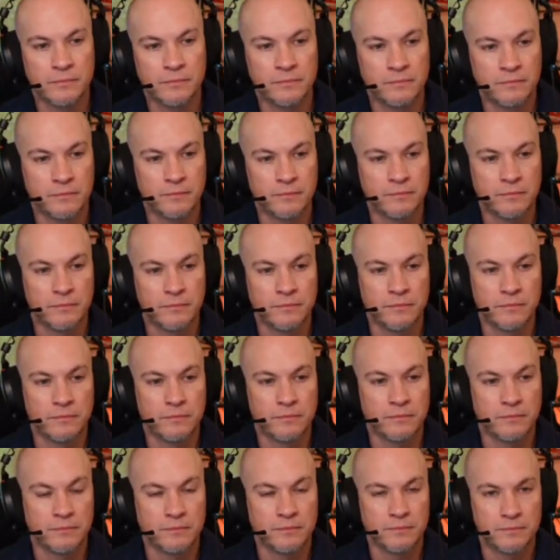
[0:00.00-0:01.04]

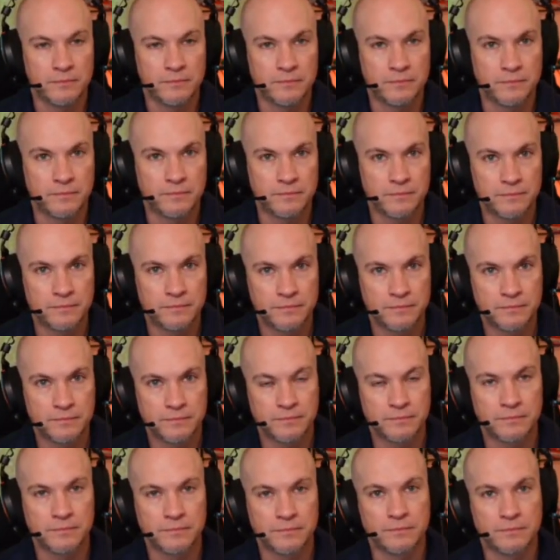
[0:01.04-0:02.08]

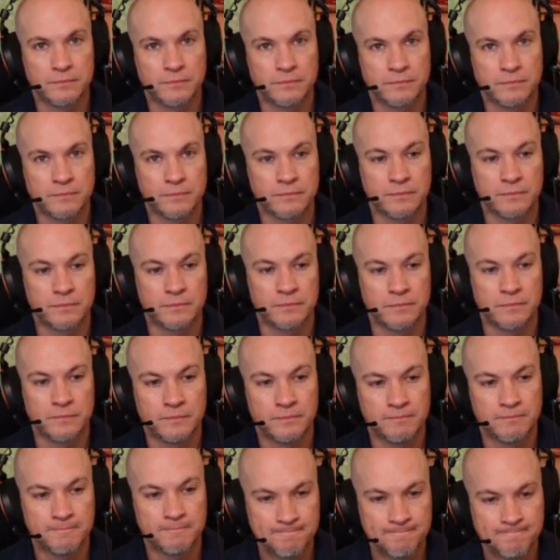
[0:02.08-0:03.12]

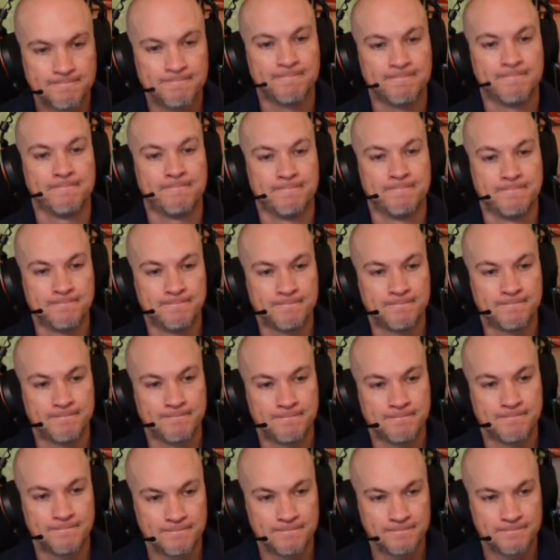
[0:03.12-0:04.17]

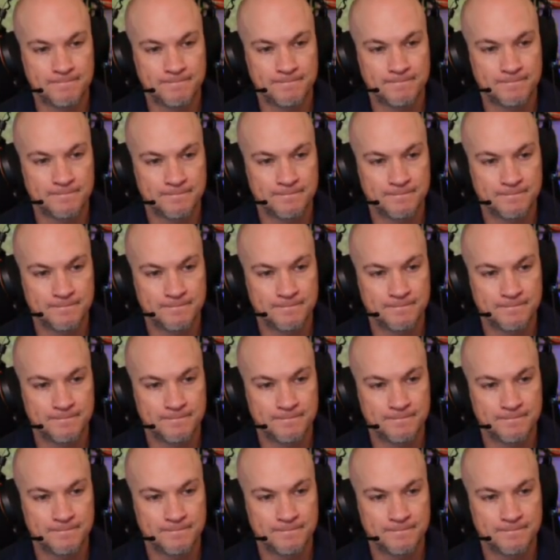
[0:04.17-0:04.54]
The person shown says nothing.